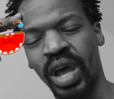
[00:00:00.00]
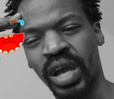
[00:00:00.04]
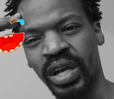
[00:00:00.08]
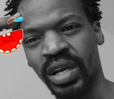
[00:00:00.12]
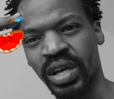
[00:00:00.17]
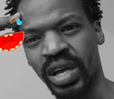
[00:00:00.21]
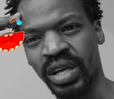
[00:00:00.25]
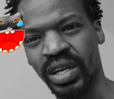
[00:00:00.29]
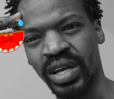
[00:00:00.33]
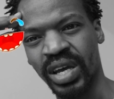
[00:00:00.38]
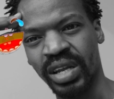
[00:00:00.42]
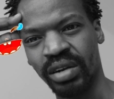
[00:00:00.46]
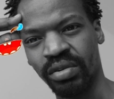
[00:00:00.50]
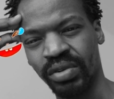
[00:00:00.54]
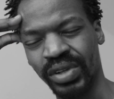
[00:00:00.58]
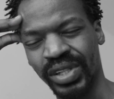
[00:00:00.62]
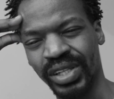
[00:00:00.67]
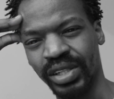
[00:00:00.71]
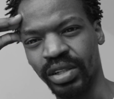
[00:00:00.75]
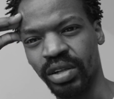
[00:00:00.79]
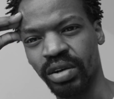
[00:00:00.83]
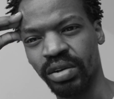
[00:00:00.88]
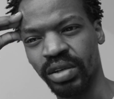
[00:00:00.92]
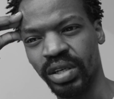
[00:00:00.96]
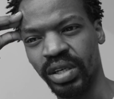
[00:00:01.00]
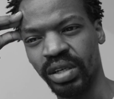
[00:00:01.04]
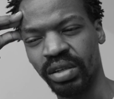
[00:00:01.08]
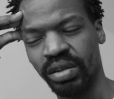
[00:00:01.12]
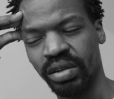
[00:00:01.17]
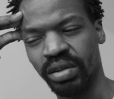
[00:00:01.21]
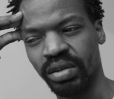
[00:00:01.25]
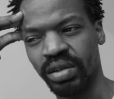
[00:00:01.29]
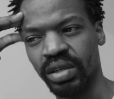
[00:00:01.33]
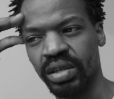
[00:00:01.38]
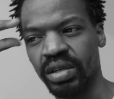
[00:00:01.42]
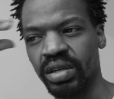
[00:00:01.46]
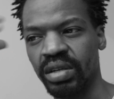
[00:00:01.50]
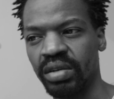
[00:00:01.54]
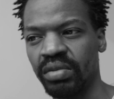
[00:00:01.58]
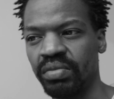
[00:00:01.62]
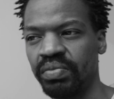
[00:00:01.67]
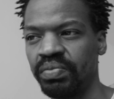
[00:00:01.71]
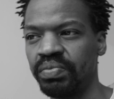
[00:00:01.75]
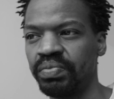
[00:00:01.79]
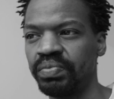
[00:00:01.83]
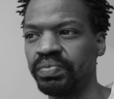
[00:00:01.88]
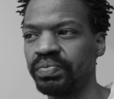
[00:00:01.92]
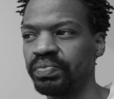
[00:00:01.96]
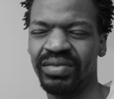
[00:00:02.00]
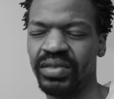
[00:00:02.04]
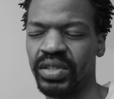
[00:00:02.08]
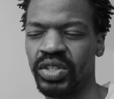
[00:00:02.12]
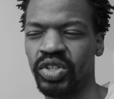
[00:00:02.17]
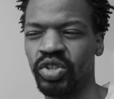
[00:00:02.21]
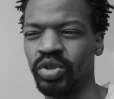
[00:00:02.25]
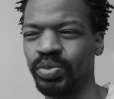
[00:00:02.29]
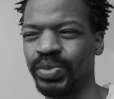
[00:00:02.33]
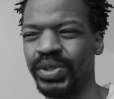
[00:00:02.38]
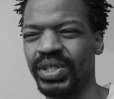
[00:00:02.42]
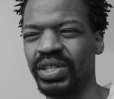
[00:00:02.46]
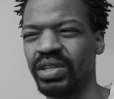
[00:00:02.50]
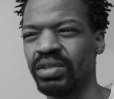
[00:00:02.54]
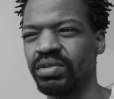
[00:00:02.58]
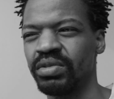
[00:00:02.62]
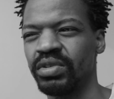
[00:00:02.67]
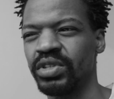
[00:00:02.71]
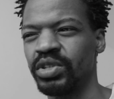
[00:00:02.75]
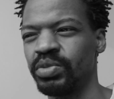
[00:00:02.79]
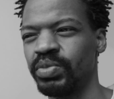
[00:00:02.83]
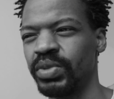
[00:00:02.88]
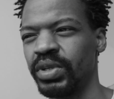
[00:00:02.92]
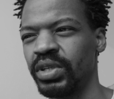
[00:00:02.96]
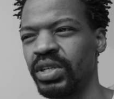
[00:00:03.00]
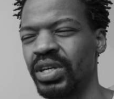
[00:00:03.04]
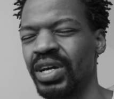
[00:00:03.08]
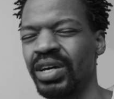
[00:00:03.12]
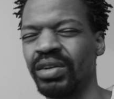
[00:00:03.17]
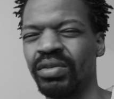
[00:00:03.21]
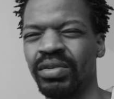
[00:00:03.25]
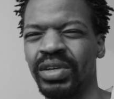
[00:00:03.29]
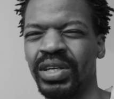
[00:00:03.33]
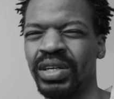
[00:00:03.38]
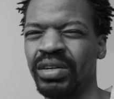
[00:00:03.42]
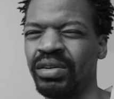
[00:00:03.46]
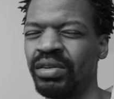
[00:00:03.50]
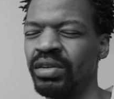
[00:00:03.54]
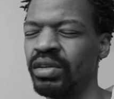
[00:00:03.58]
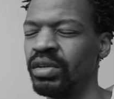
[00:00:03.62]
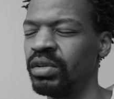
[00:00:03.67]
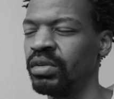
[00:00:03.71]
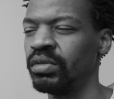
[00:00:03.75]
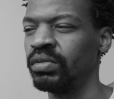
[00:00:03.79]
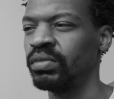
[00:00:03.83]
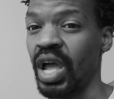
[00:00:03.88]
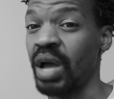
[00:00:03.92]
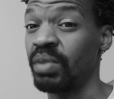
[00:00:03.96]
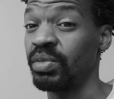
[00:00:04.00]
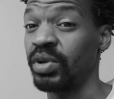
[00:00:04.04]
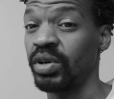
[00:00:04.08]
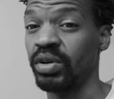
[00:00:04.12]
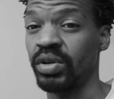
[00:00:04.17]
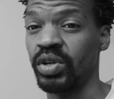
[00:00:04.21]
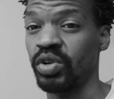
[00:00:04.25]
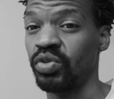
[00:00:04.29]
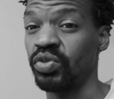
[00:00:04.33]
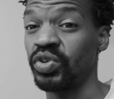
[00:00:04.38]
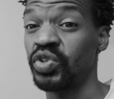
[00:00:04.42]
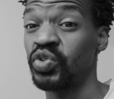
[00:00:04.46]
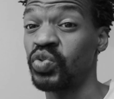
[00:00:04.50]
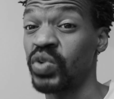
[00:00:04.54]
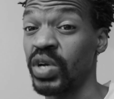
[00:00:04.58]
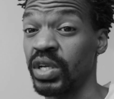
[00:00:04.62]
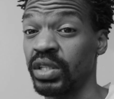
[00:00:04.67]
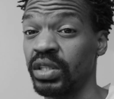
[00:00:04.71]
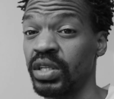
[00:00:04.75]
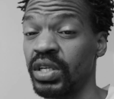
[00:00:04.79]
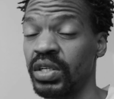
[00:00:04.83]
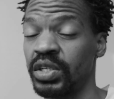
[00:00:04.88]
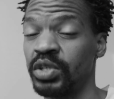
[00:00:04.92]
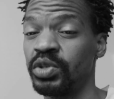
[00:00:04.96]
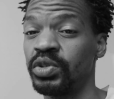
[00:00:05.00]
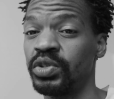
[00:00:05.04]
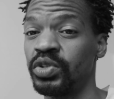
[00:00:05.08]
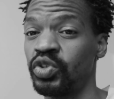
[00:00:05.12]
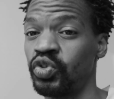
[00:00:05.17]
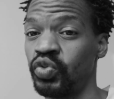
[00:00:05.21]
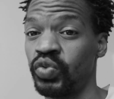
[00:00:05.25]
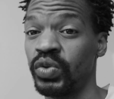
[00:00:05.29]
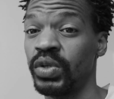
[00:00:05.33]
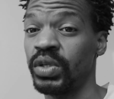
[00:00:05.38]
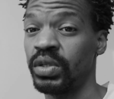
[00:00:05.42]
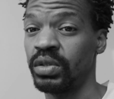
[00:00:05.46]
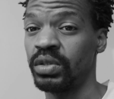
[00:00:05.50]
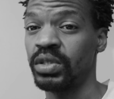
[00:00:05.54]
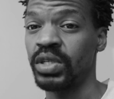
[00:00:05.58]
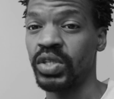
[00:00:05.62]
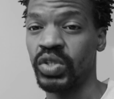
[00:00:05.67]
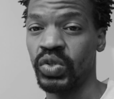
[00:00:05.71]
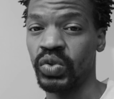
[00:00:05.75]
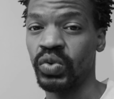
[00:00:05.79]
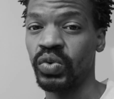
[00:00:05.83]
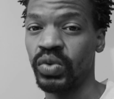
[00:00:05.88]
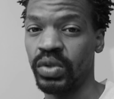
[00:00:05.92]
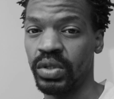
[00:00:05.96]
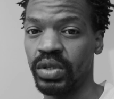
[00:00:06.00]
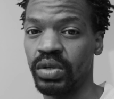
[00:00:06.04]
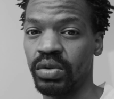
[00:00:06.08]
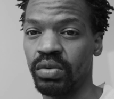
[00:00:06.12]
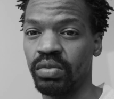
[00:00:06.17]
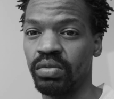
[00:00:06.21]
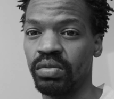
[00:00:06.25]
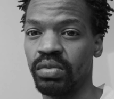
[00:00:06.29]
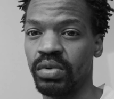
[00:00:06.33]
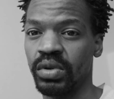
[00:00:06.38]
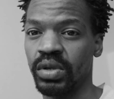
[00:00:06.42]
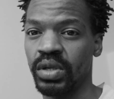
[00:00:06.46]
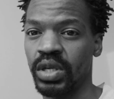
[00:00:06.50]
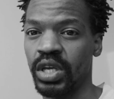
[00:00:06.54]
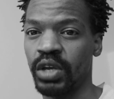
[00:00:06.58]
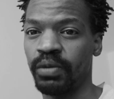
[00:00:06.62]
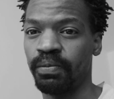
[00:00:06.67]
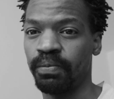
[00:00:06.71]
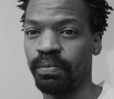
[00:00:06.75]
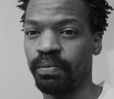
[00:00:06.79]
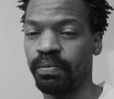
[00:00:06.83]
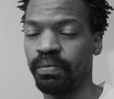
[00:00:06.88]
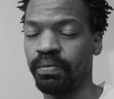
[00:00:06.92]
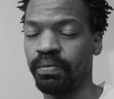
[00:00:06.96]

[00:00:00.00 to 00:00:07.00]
I can't really log in and I can't, stupid nonsense, man. I don't care. I'm not gonna retract that tweet, just so you know, okay?